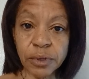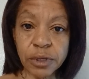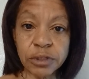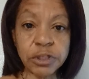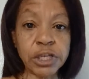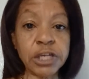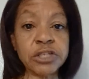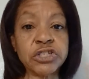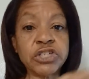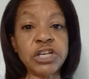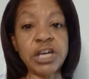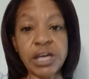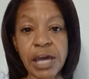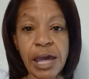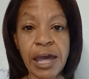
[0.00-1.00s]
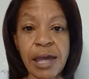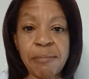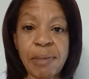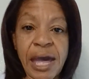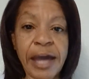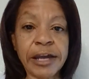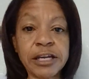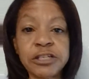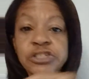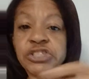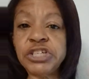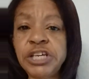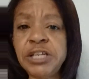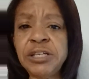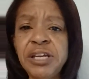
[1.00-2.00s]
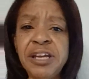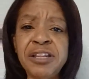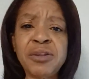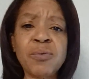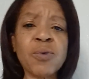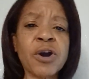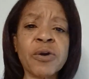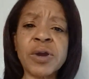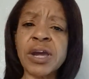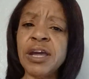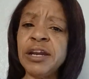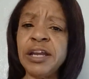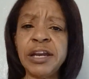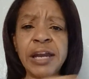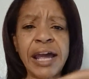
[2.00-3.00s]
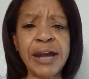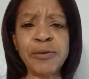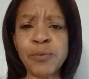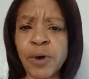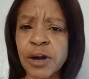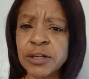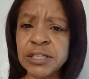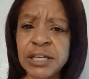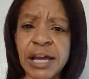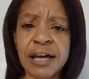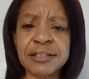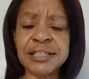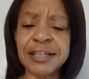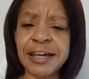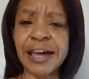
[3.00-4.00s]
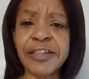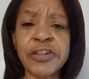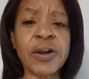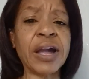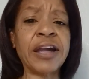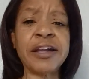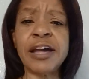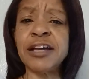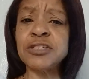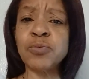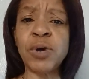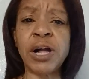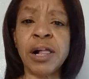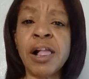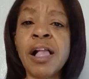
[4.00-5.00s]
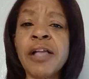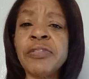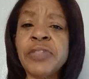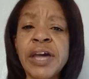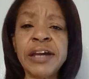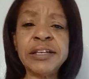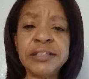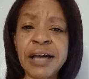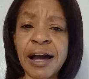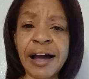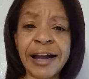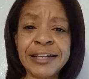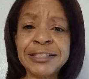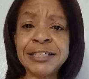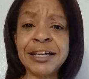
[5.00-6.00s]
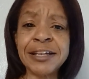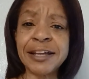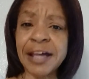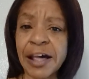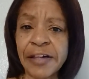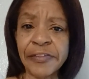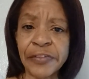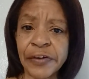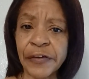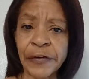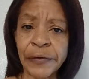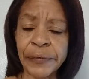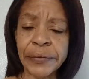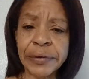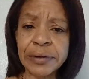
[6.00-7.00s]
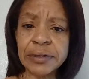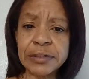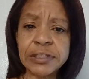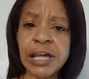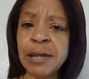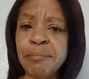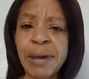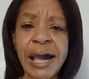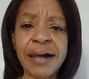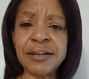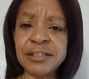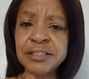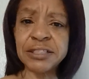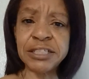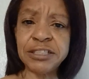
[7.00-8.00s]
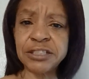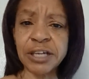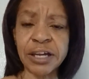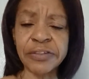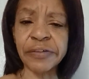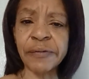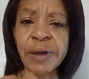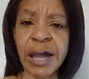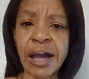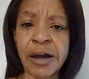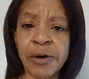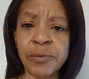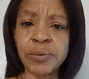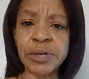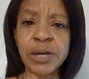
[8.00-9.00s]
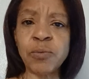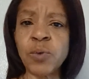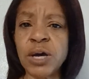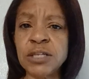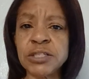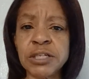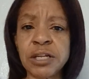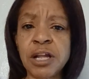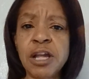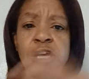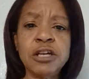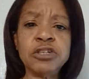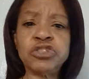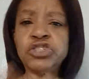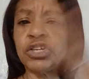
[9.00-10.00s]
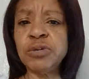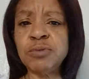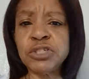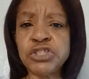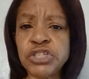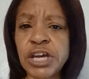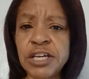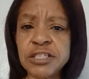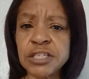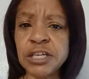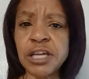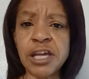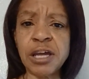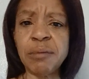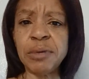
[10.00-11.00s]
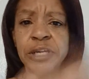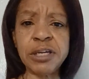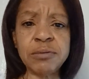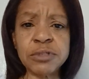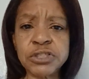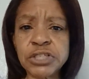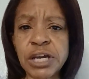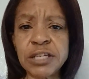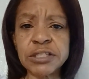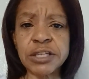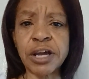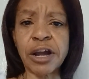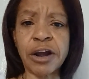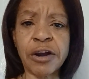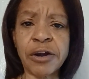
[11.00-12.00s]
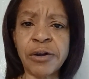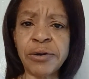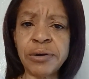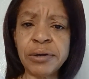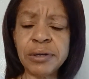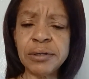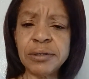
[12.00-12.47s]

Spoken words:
Then she came back and she did the work, and then they worked it out together. And guess what? They died together. They balanced each other out. It wasn't she was chasing him and he was chasing her.